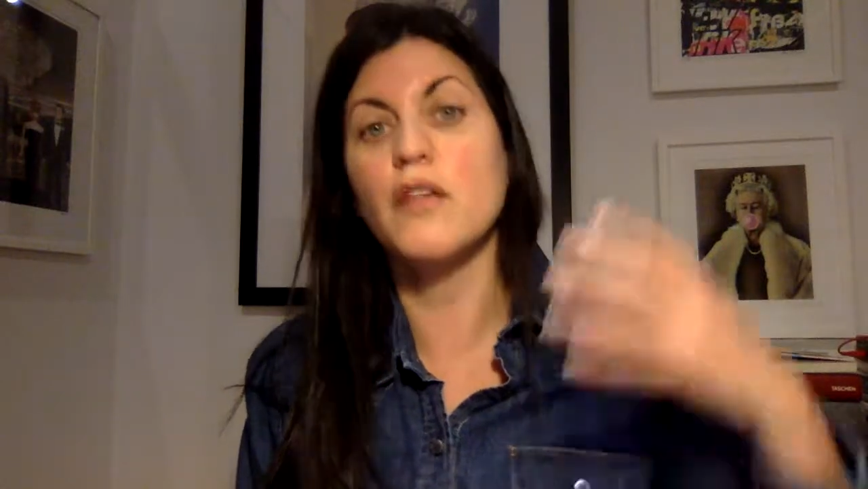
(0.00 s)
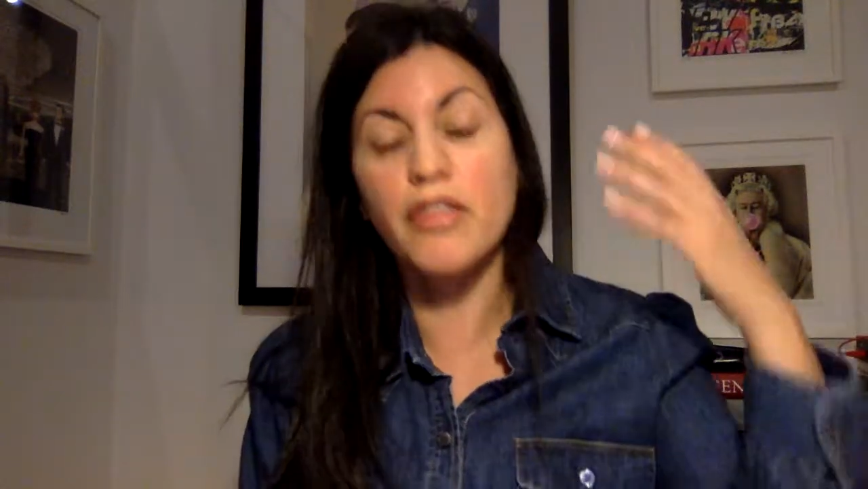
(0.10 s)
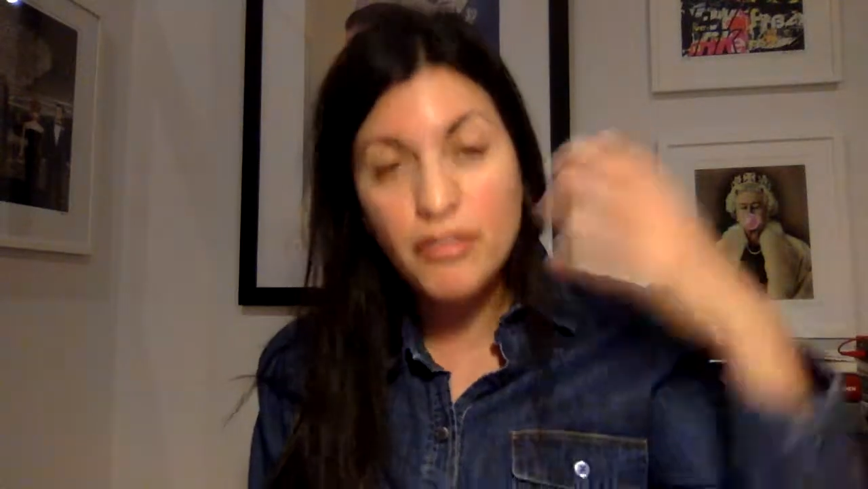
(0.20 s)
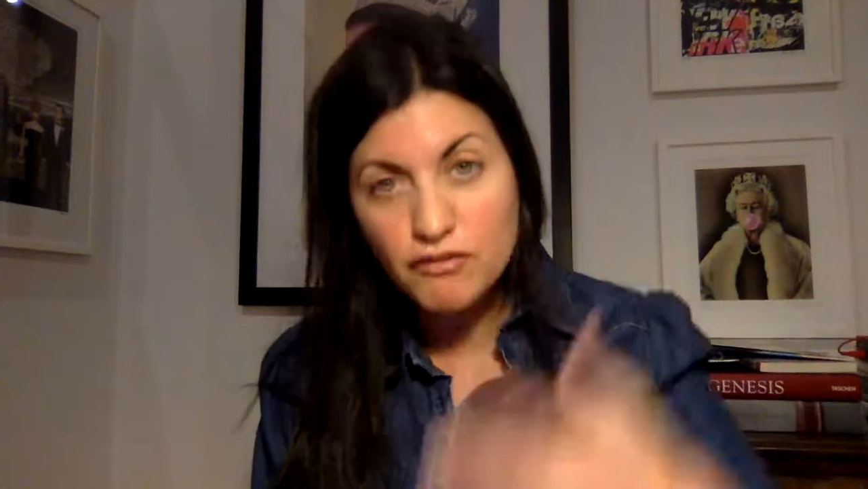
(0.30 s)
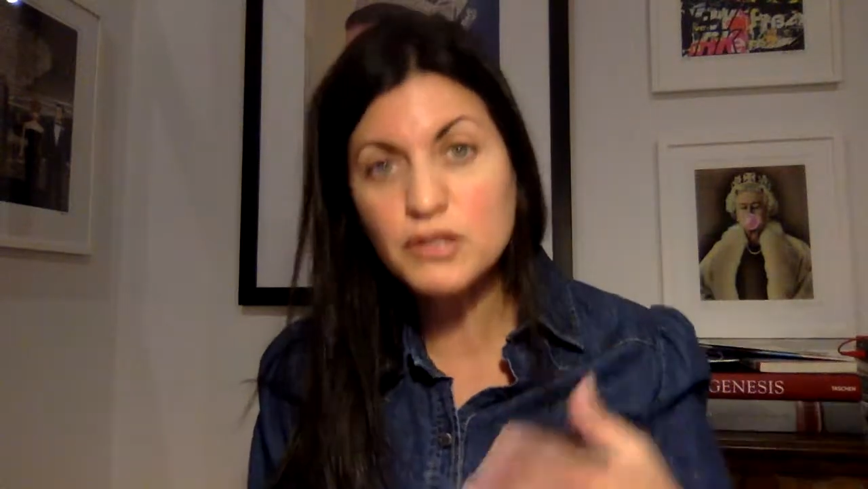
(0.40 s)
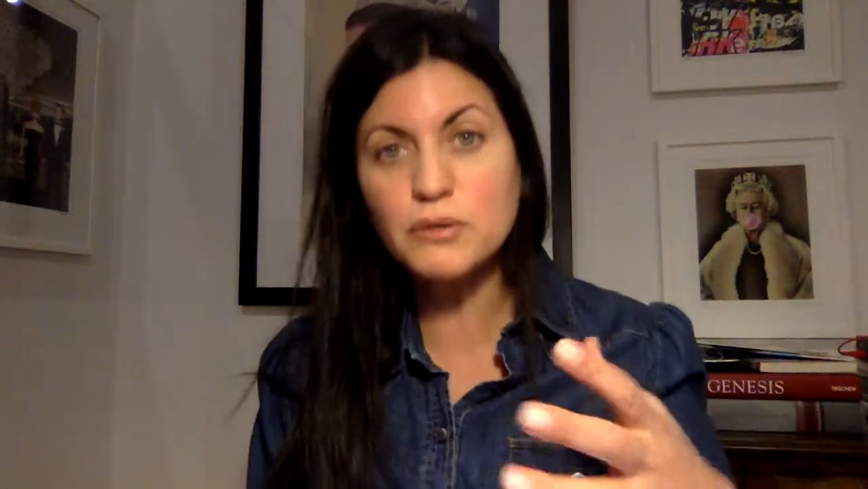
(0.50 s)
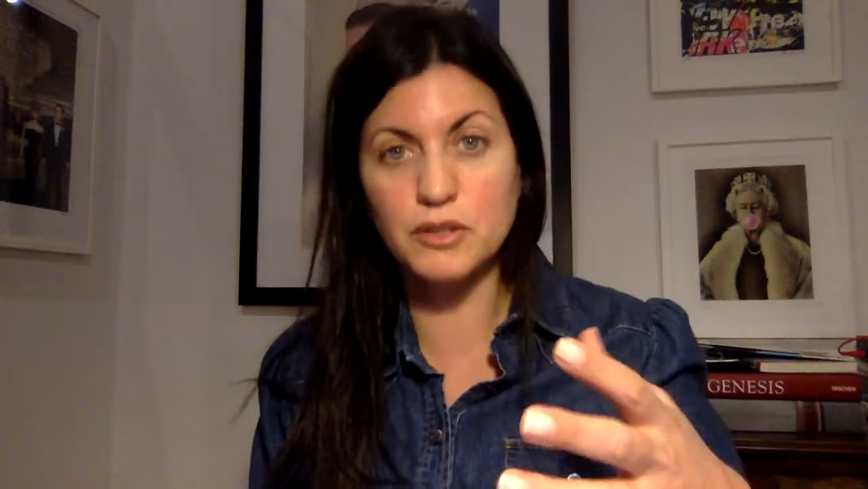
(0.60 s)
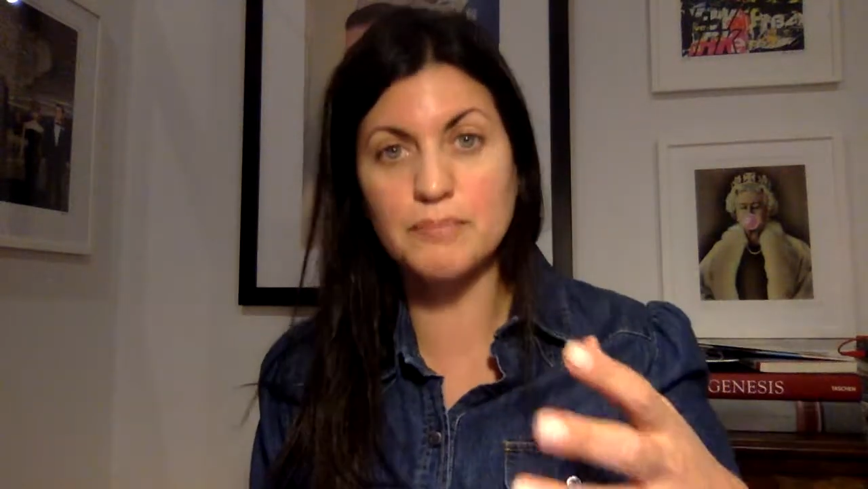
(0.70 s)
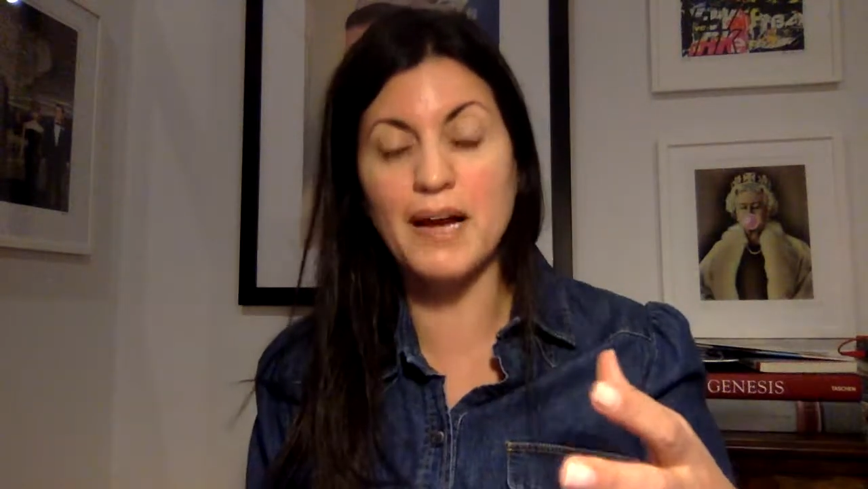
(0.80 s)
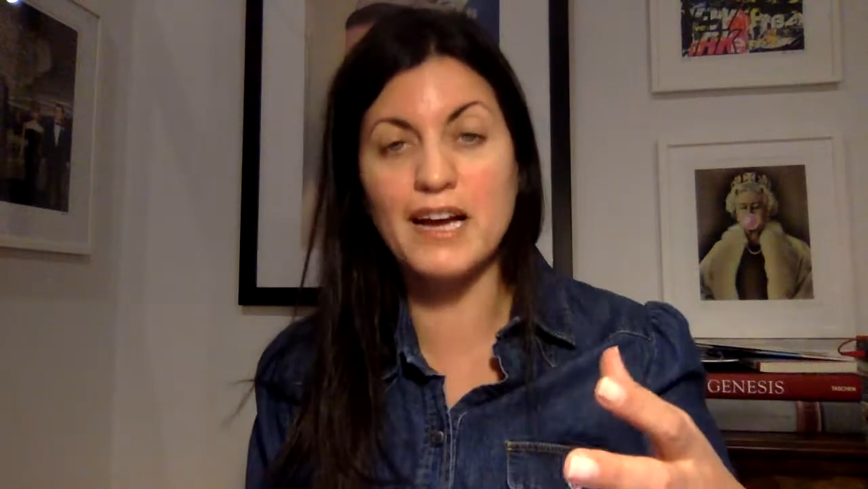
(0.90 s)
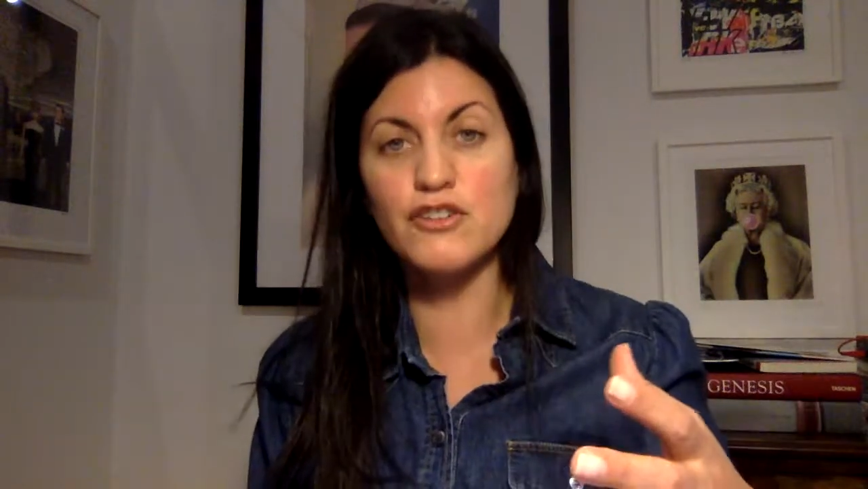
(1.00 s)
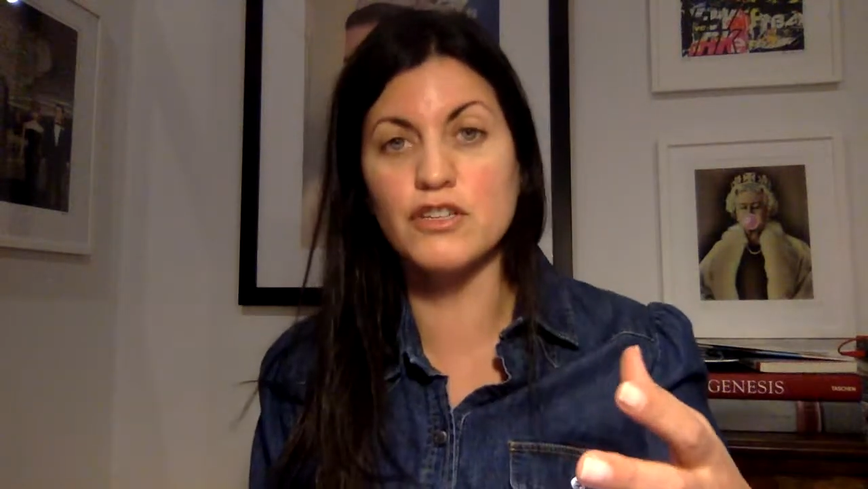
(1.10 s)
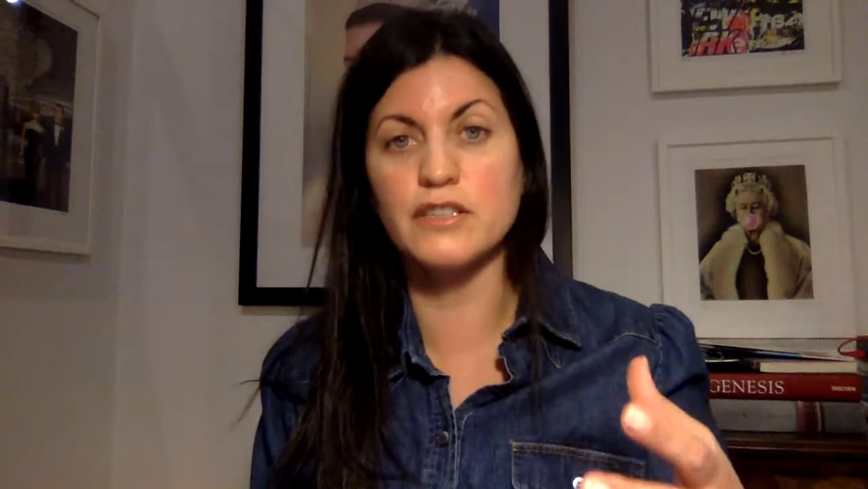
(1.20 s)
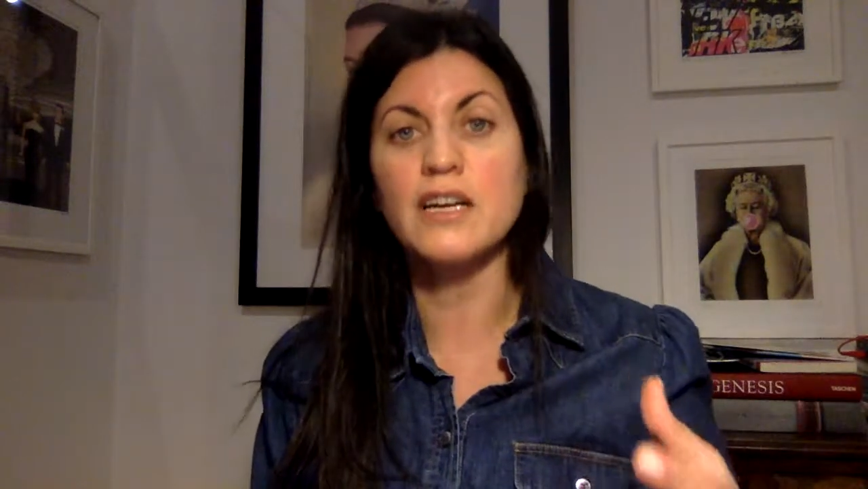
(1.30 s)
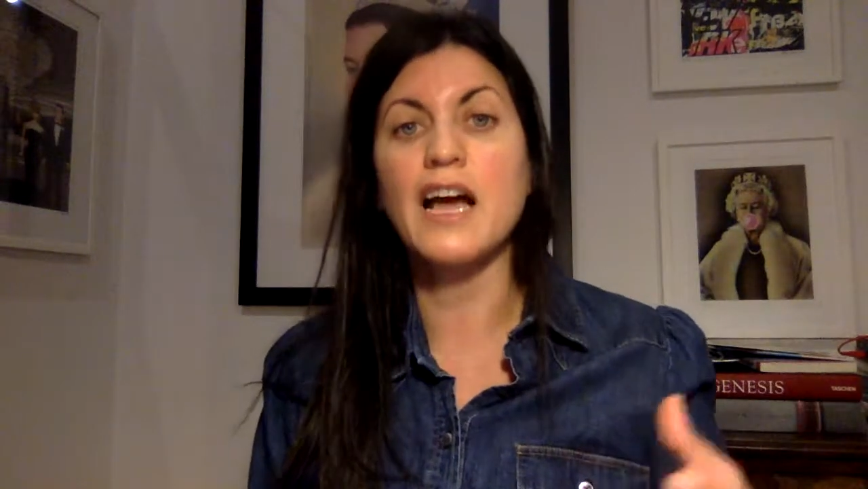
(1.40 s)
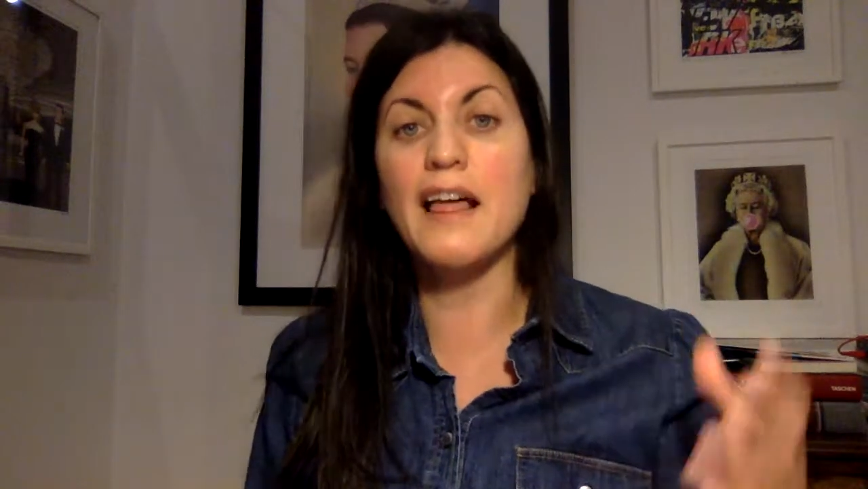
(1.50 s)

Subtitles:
through your passion.